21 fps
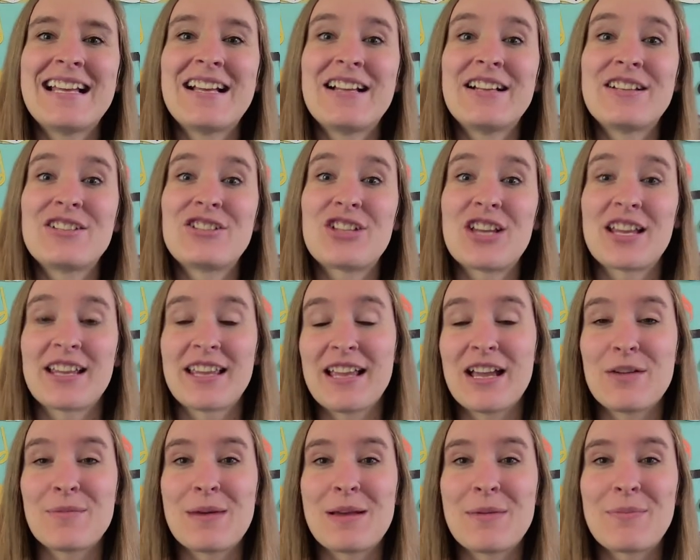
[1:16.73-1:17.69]
checking
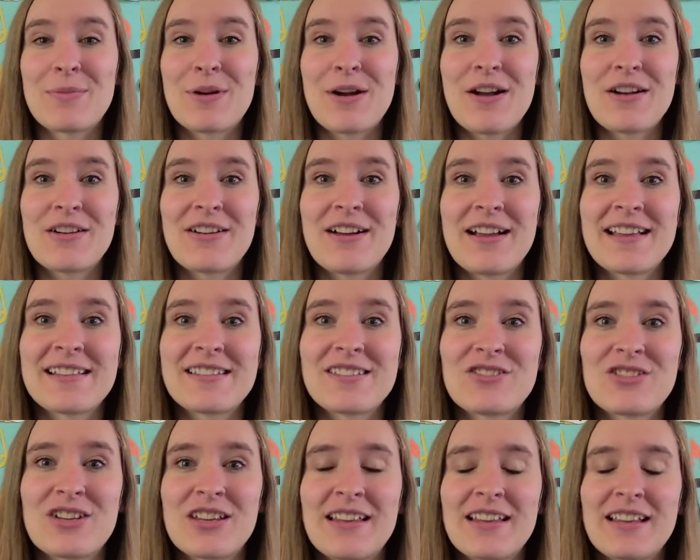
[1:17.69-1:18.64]
out my progress,
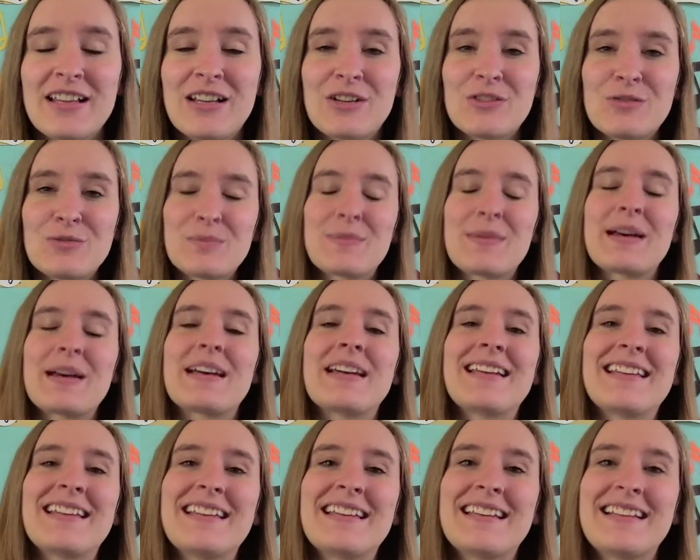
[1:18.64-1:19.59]
checking out
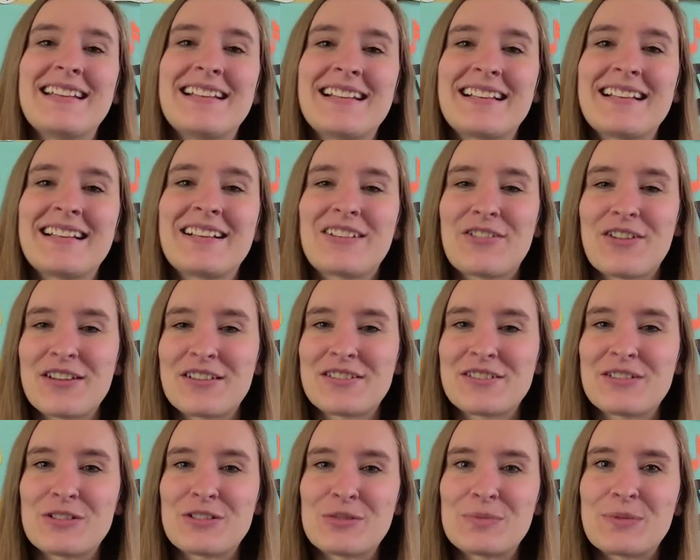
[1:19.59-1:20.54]
my
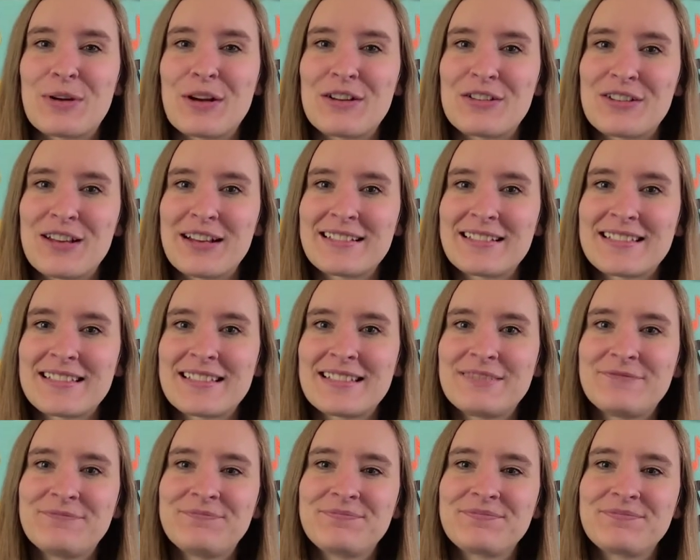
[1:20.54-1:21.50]
cross-stitch projects,
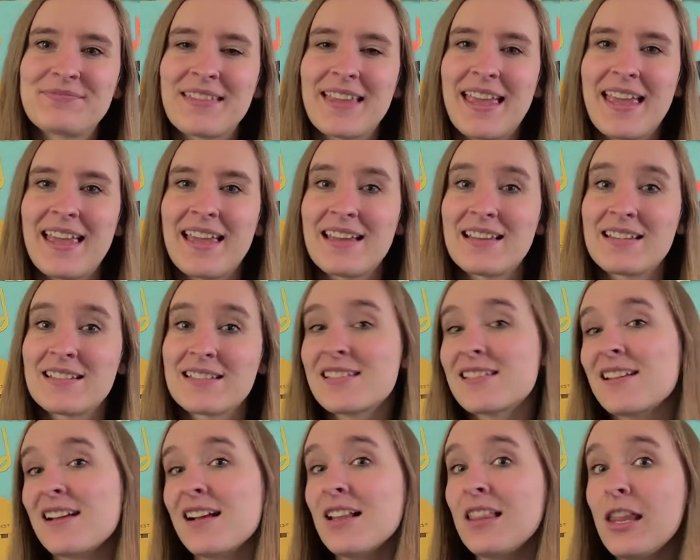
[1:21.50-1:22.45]
and
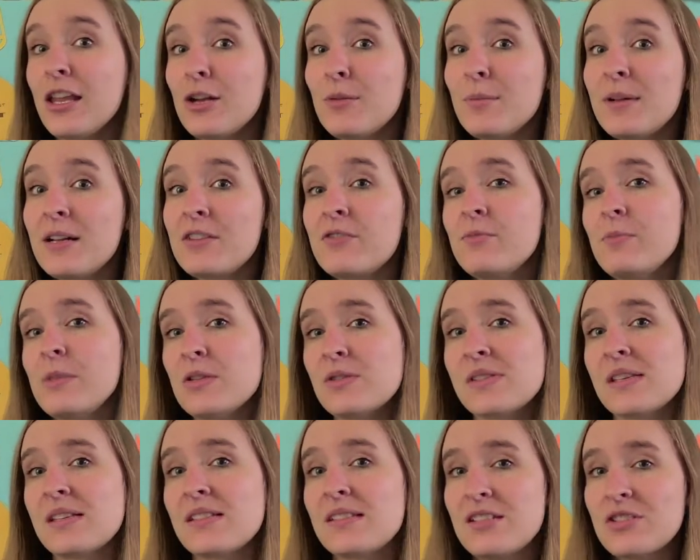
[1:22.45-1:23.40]
a little bit of
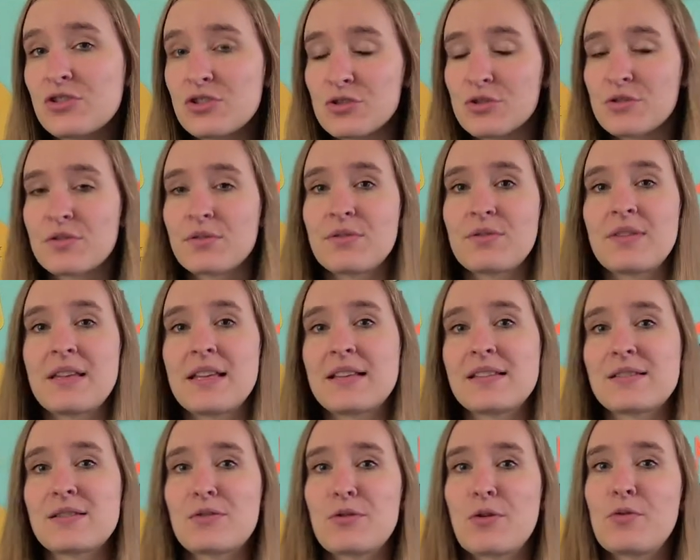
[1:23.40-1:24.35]
music teacher things
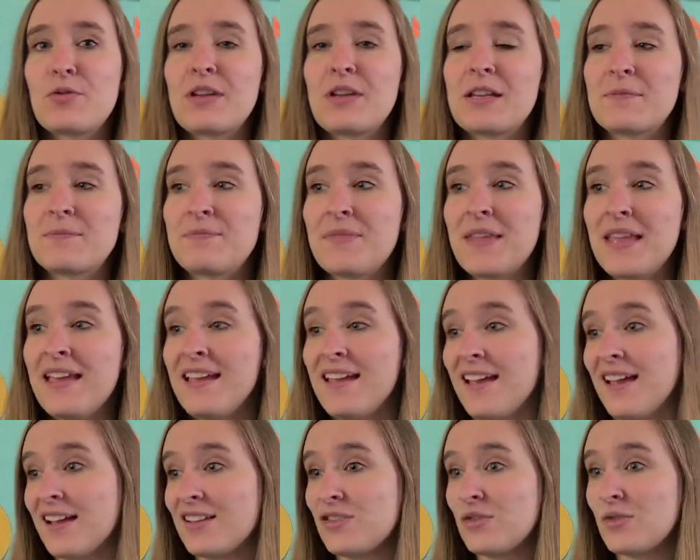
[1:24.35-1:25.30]
thrown in.
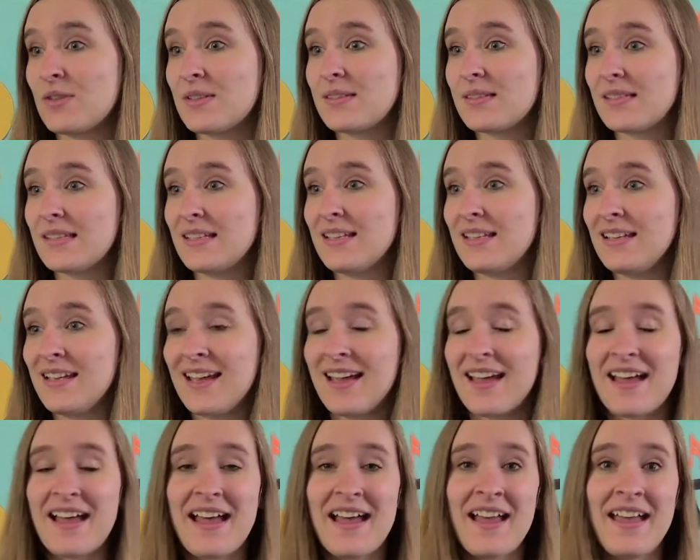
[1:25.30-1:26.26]
As you can see,
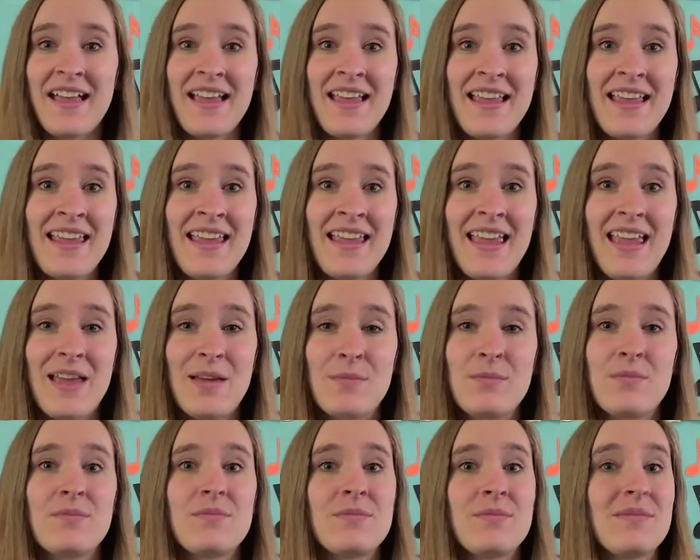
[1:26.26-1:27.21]
I
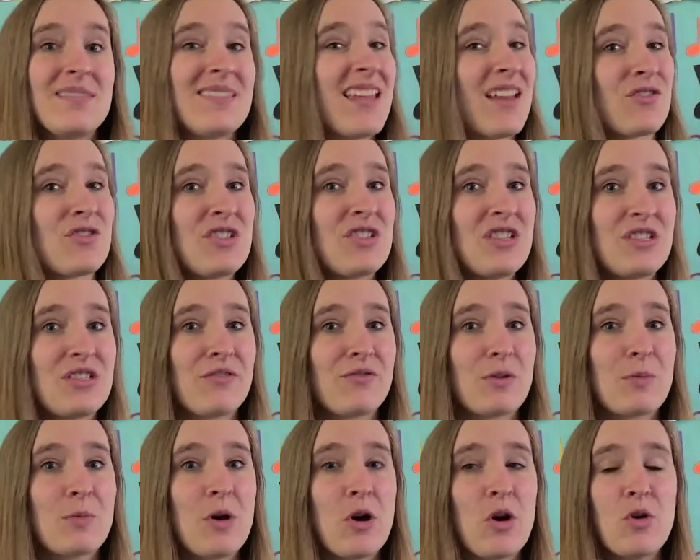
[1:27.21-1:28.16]
am now teaching
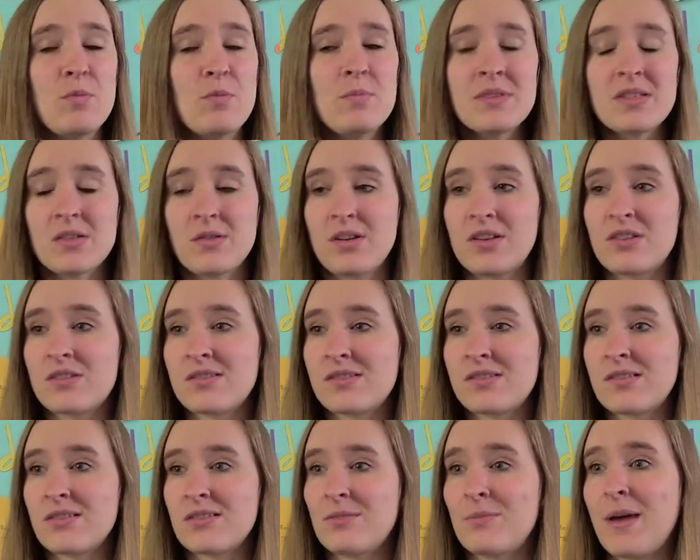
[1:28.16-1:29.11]
from home, so I just
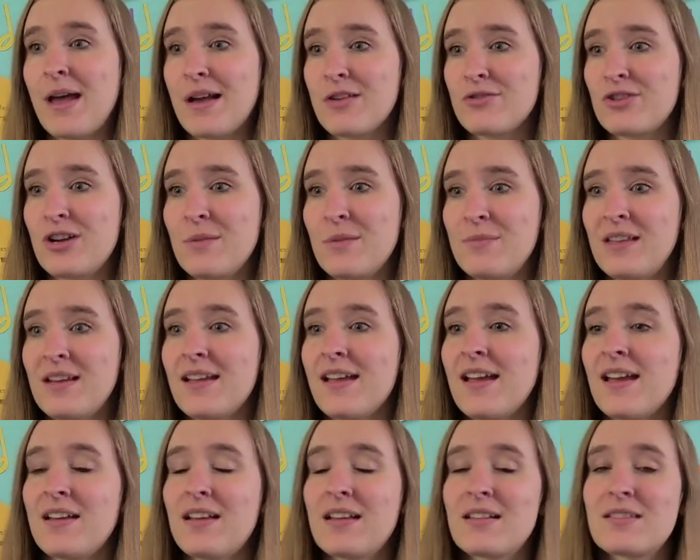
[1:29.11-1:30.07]
took the backdrop that I
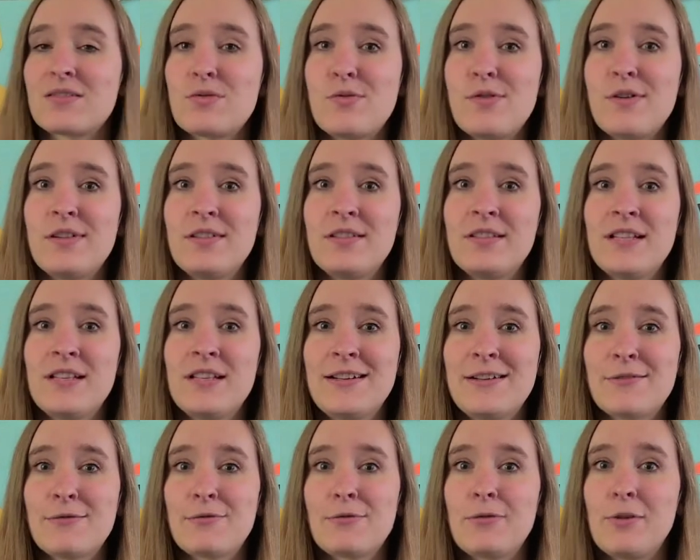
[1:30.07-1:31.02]
had at school,
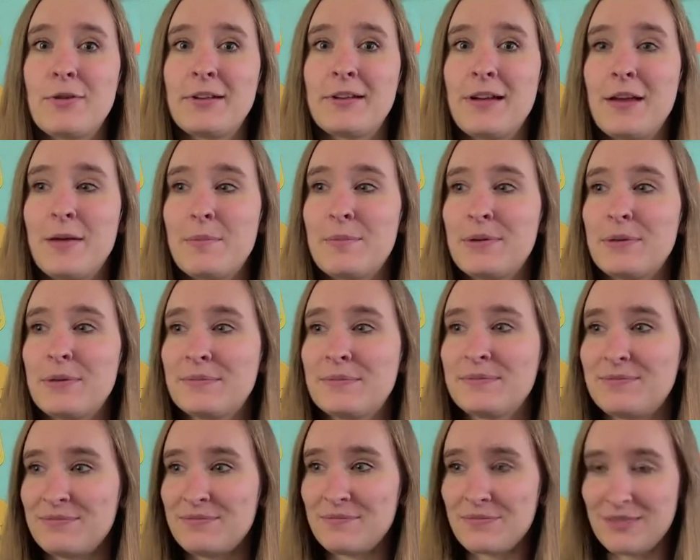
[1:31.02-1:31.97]
rolled it up,
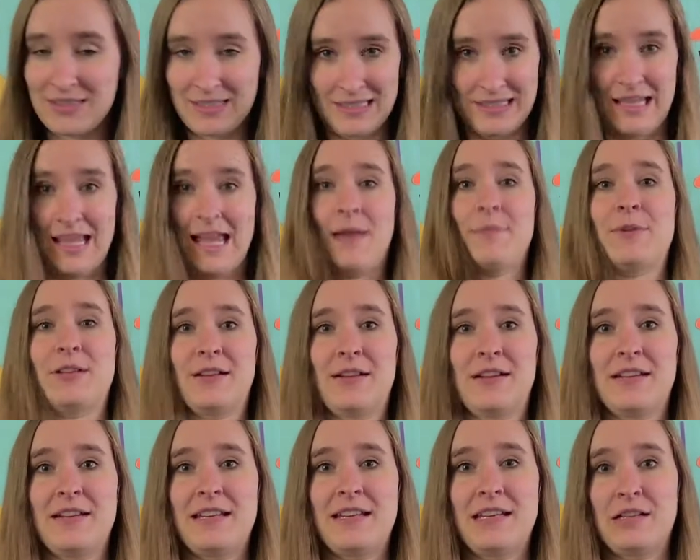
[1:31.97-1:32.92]
slapped it on
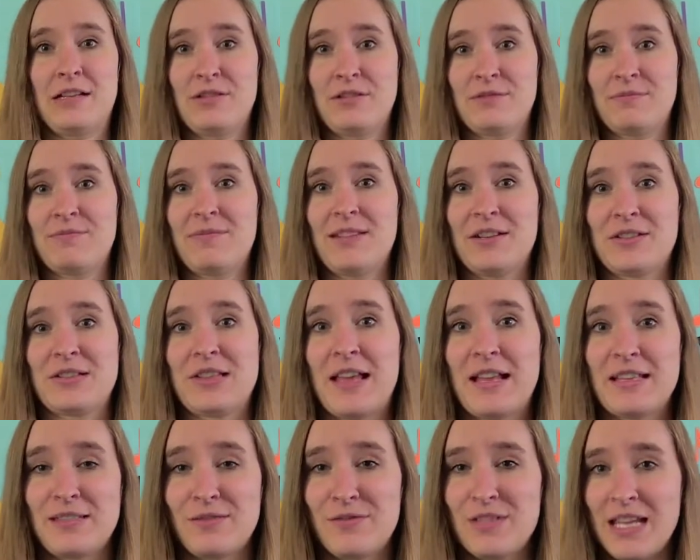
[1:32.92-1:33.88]
here. There's lots
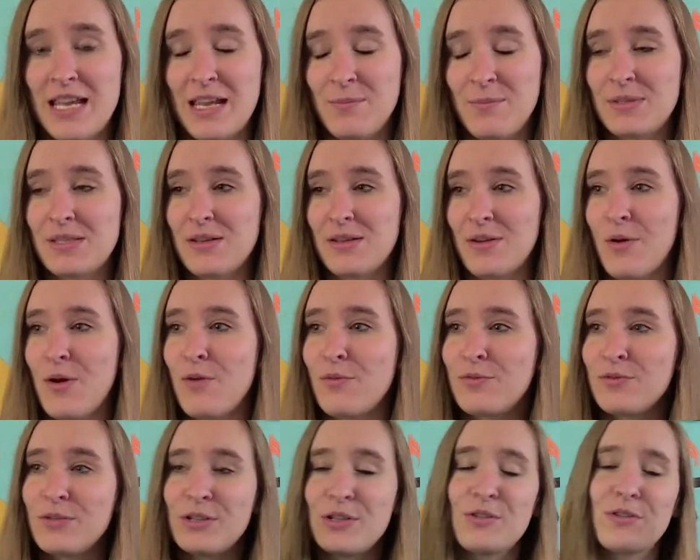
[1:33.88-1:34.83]
of tape, so
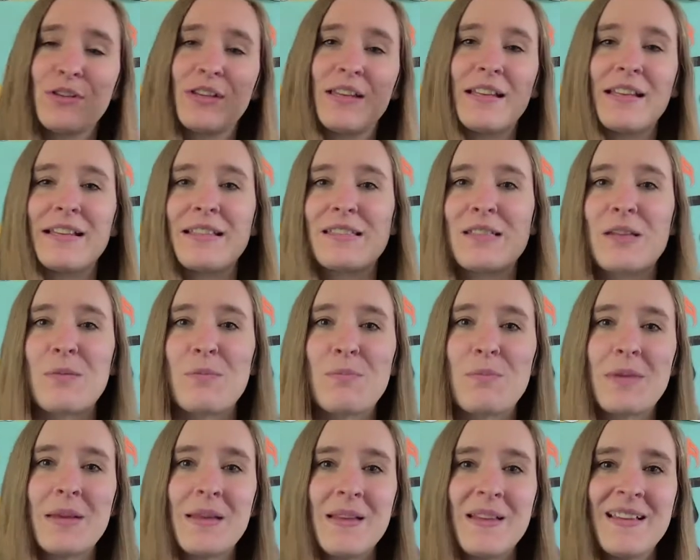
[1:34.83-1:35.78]
hopefully you're getting some
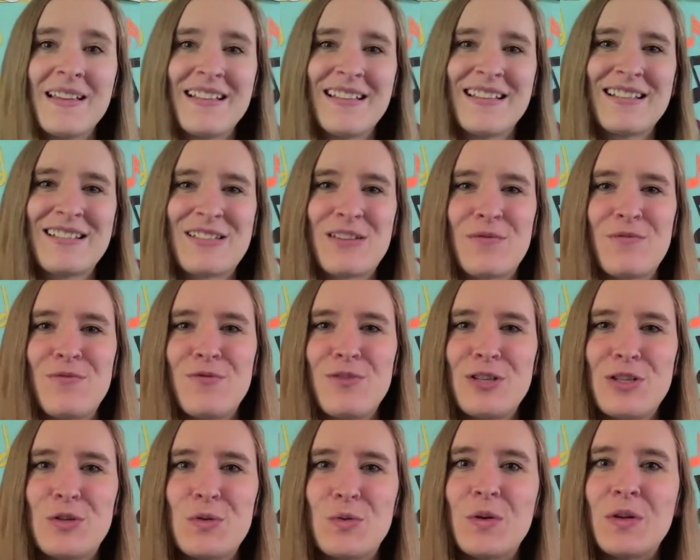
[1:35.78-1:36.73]

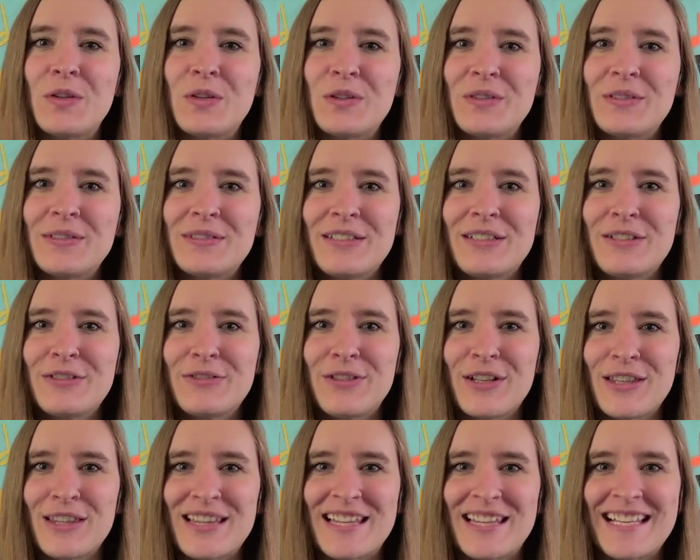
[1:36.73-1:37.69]
visual
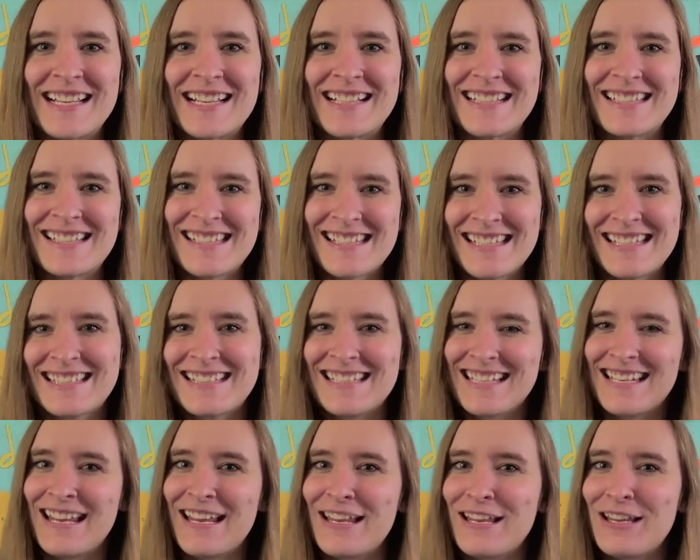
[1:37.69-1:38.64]
fun things
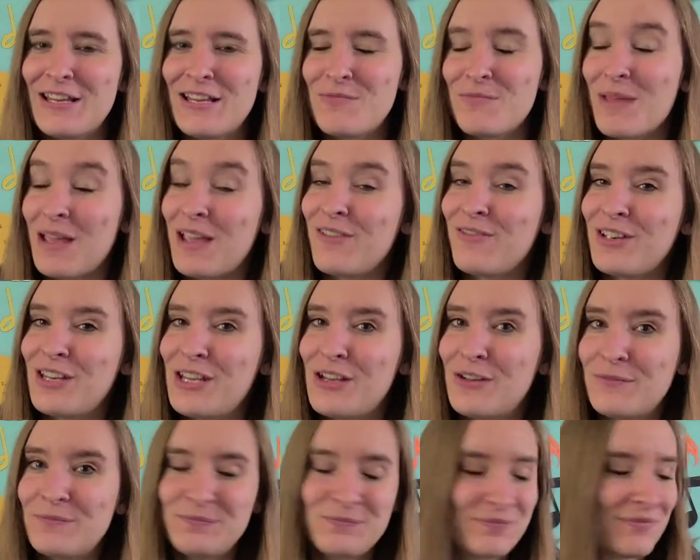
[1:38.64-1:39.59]
today in my video.
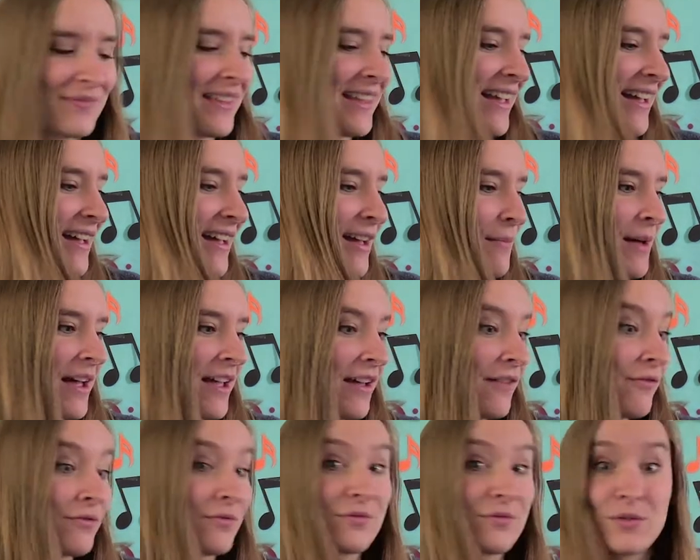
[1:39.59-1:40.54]
I
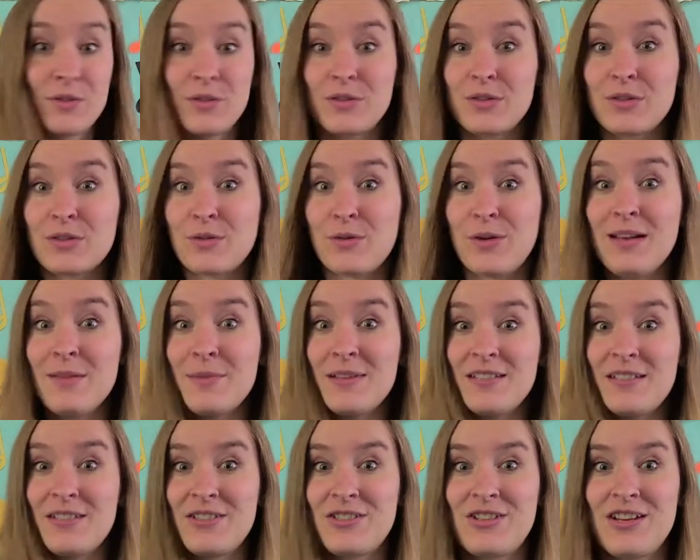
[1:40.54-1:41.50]
have quite a bit
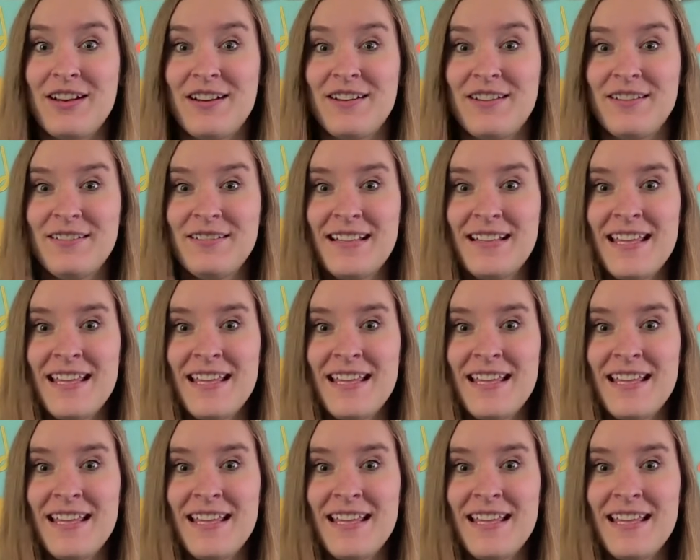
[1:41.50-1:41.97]
to share.